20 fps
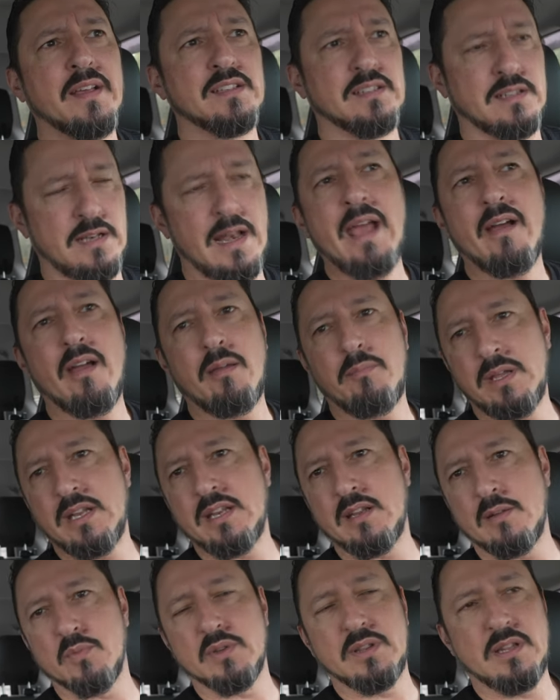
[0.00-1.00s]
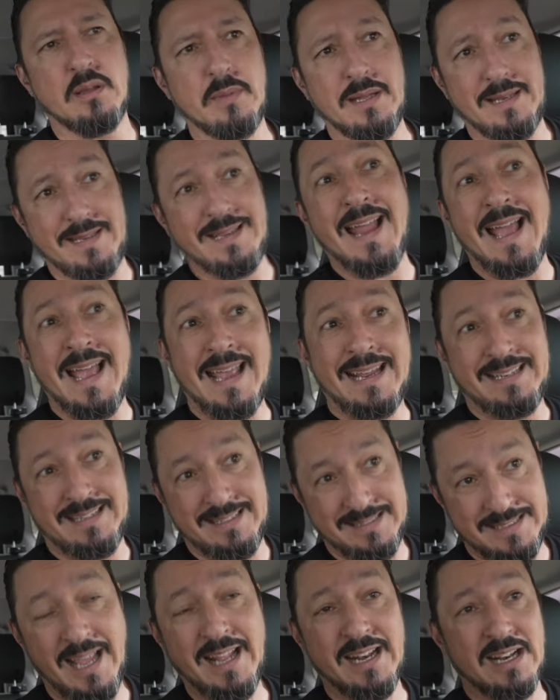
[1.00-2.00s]
So now I'm meeting with them at nine
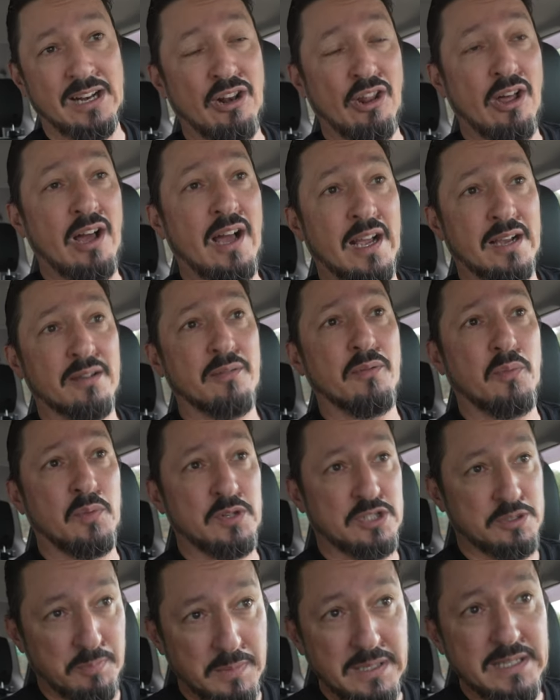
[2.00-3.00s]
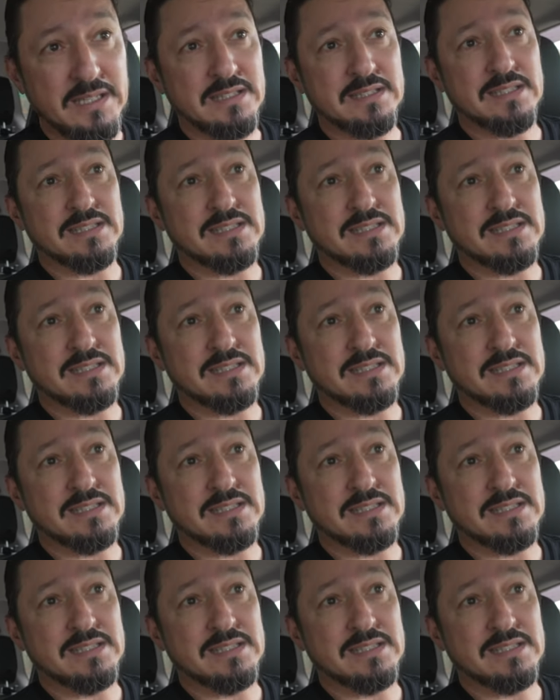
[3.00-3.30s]
and ten o'clock, which means